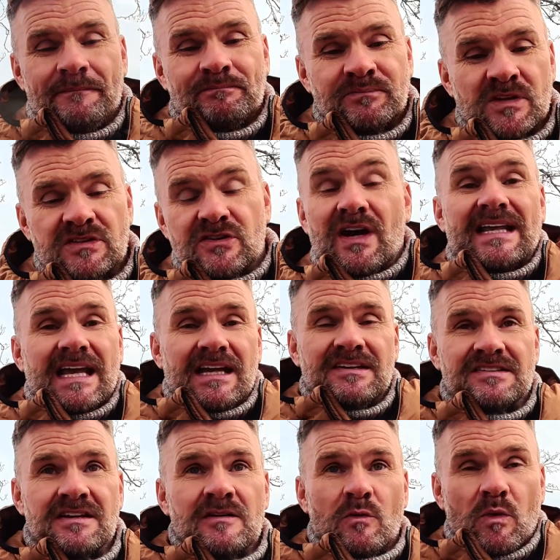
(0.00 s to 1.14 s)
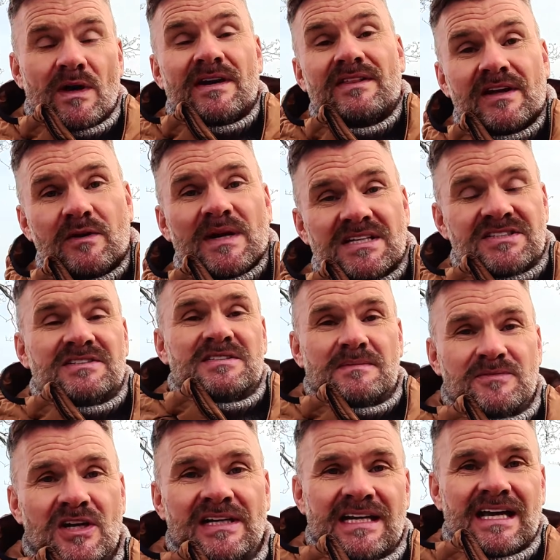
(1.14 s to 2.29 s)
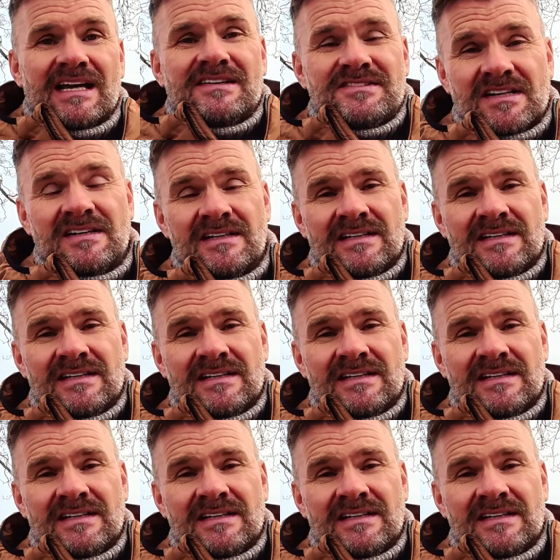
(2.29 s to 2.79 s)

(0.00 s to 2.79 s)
So I guess one of the questions I'm trying to answer